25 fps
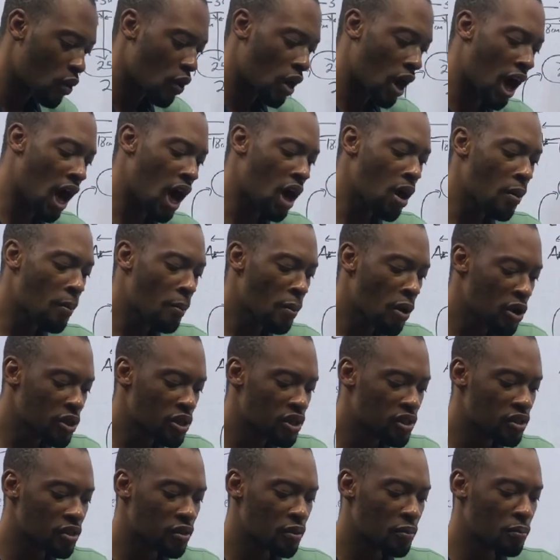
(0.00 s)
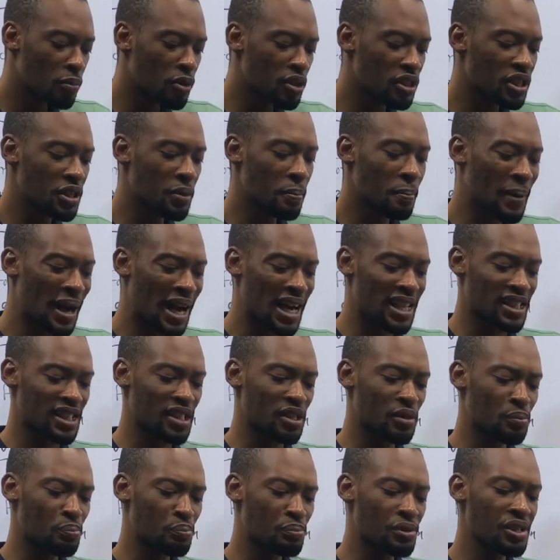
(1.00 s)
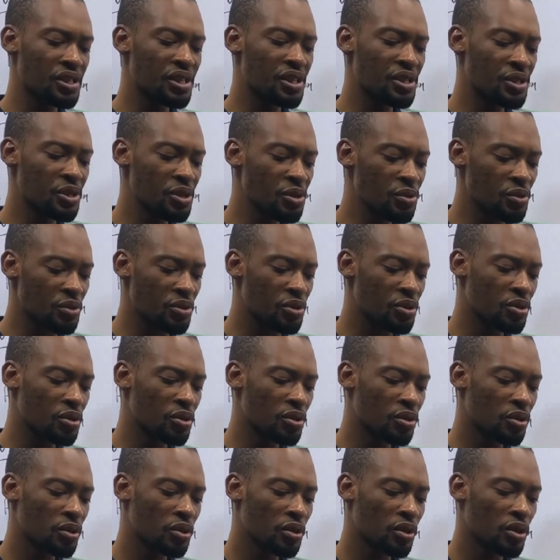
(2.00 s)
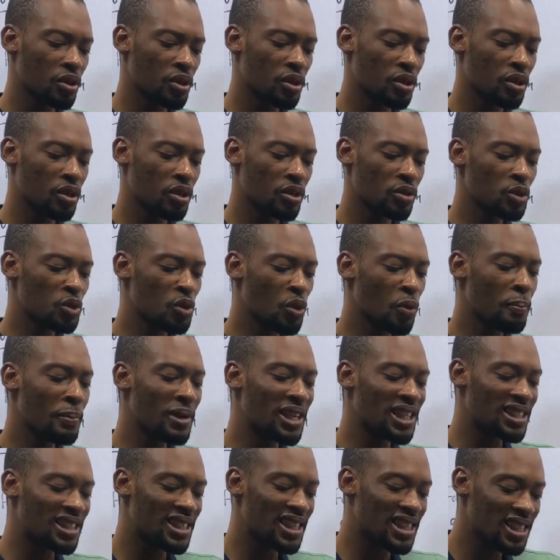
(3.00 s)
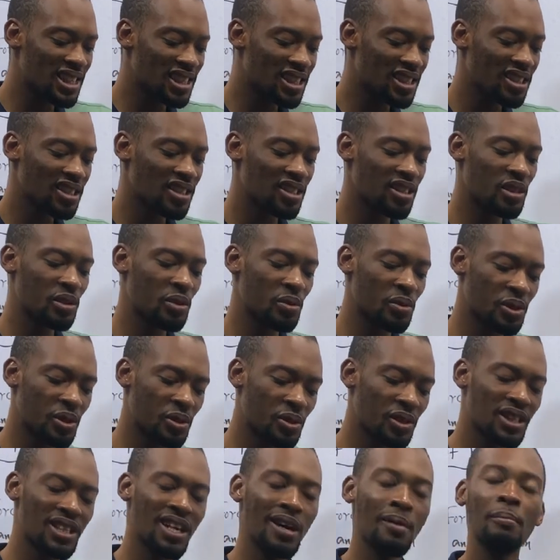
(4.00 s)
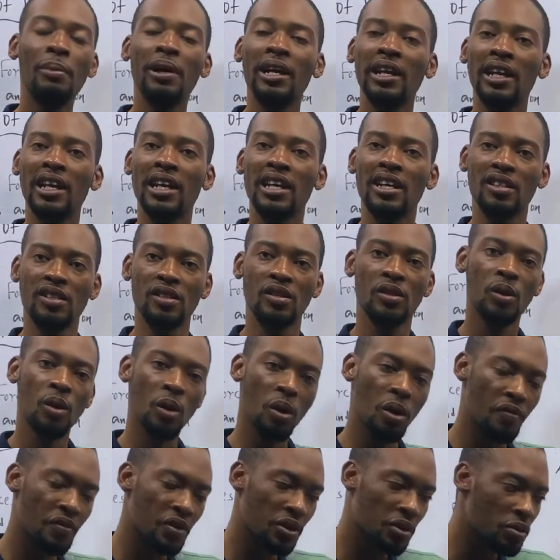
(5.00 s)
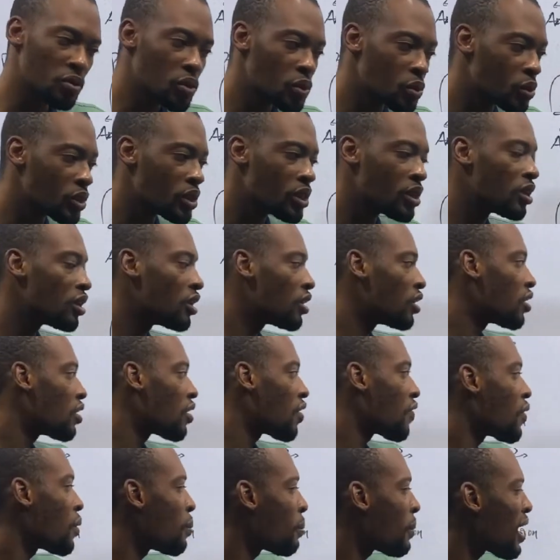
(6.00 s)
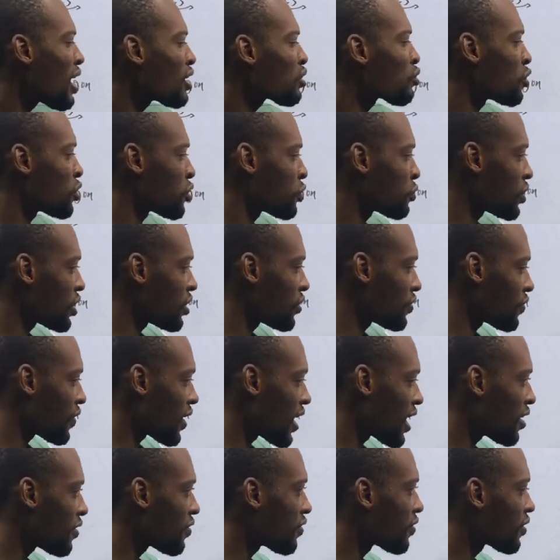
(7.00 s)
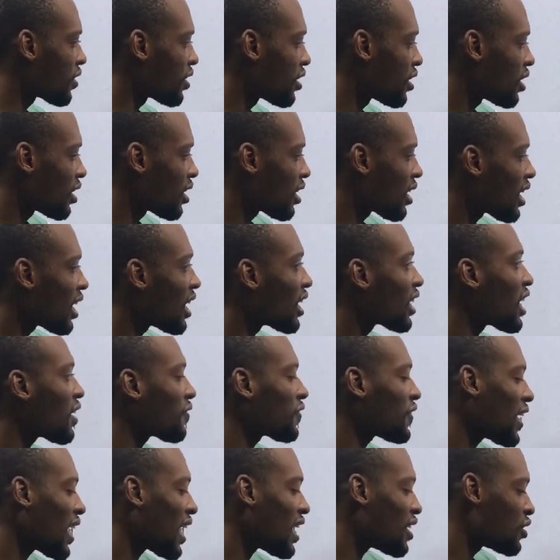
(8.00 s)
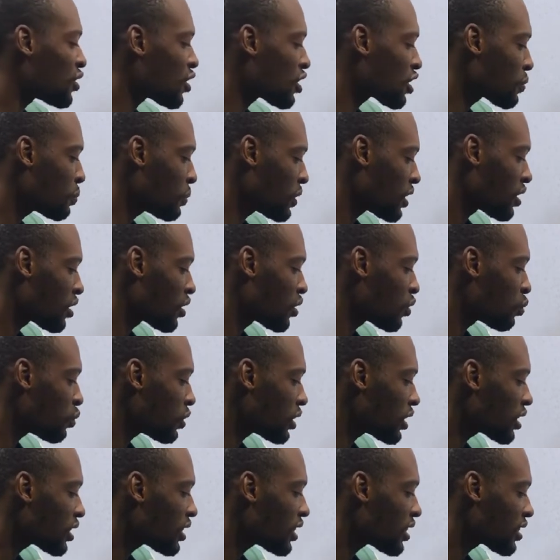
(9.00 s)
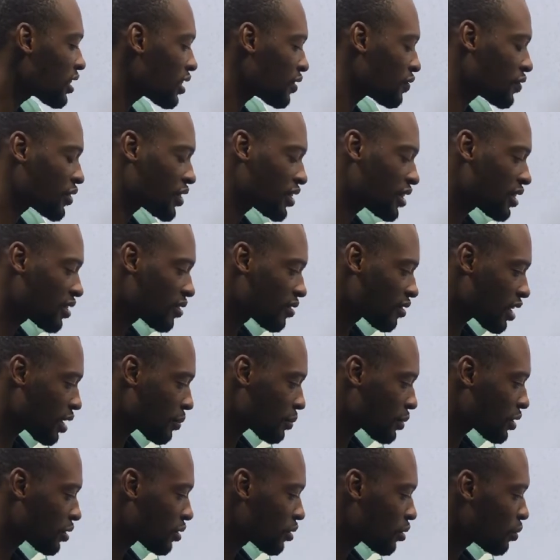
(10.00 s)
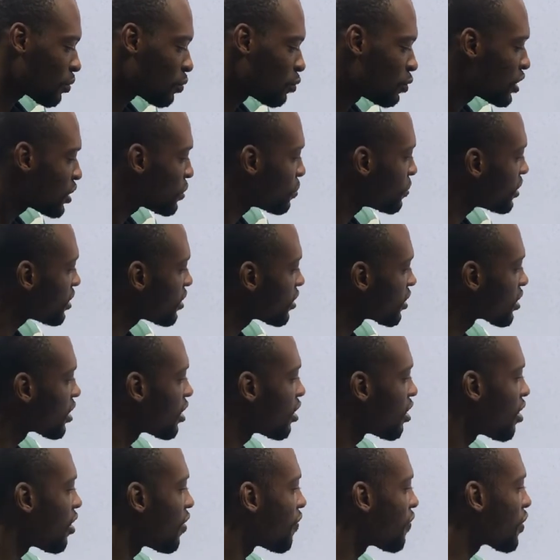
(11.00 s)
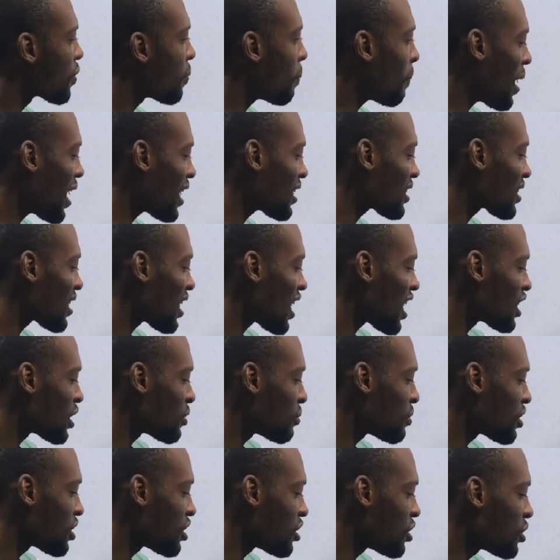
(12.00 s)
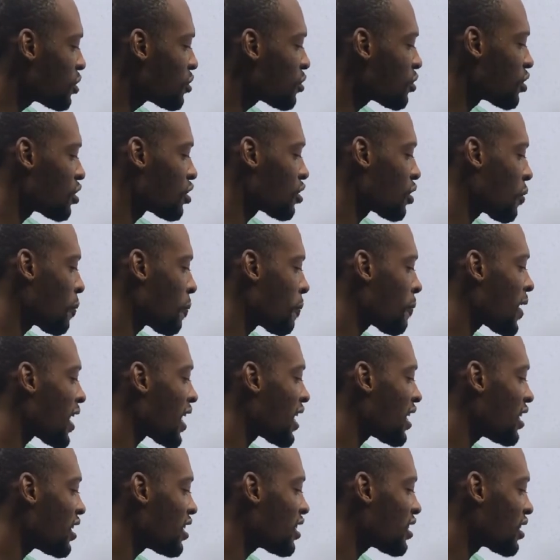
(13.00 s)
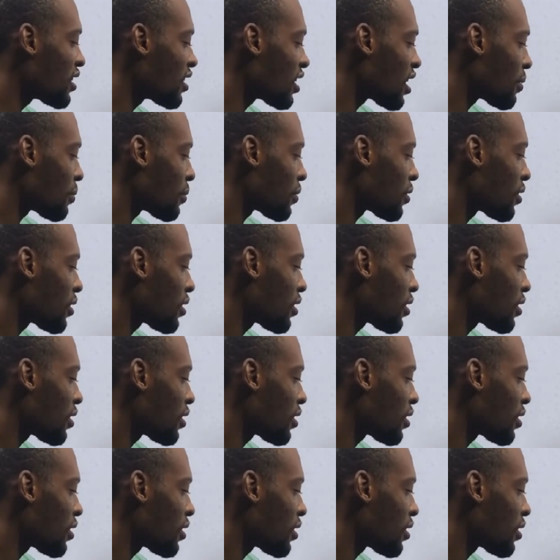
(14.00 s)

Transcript: how much must the mass be reduced to maintain the horizontal balance of the rule? The mass was 25, and after adjustment, we needed 17 grams, which means the mass has been reduced by 8 grams,